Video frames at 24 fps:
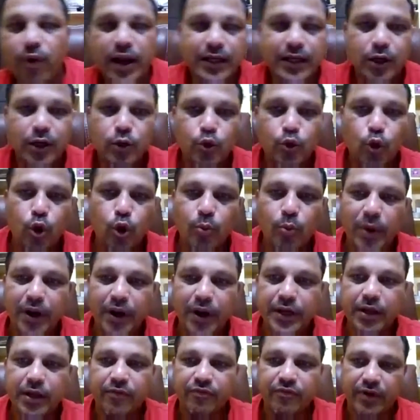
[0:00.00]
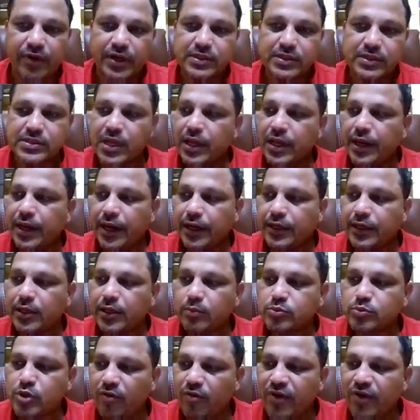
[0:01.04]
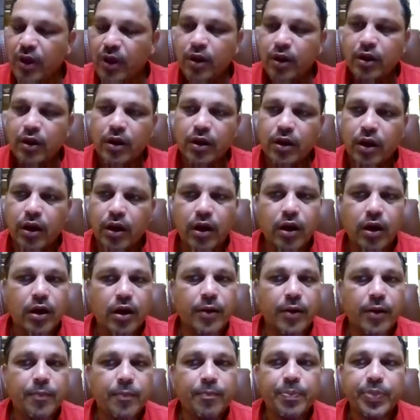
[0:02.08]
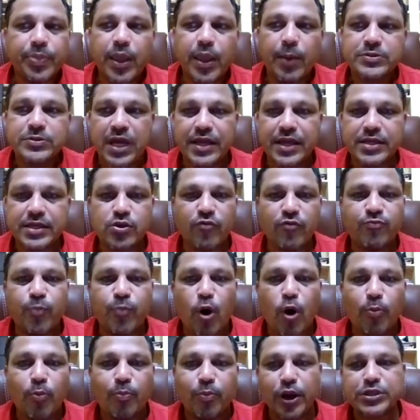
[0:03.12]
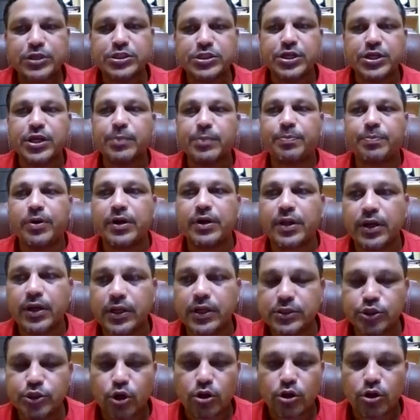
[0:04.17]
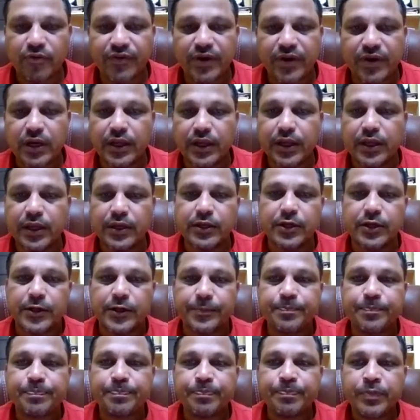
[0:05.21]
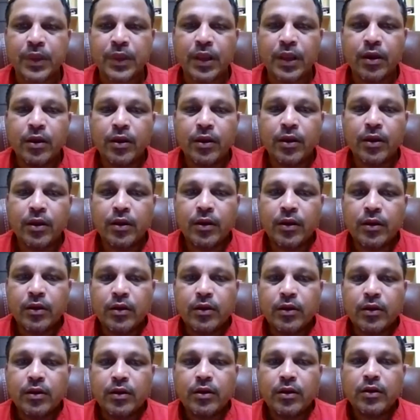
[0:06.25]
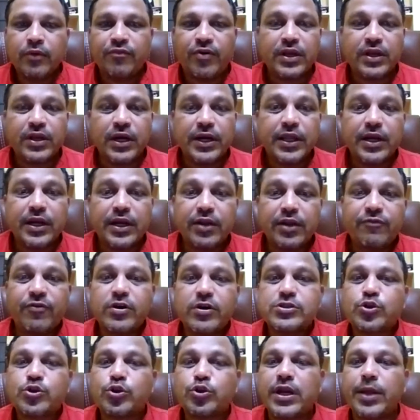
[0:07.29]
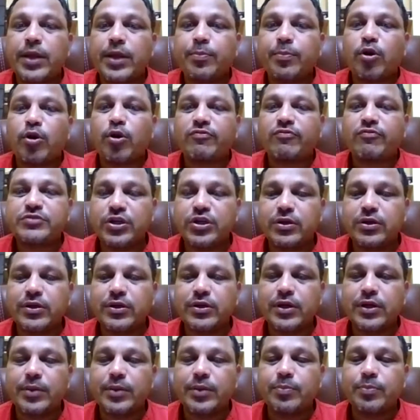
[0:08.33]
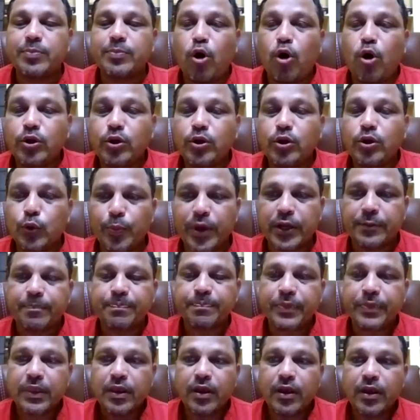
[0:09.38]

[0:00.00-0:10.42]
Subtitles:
a vital role, my dear friends, in terms of the size of population in a particular geographical area. Fertility refers to the number of children born to women.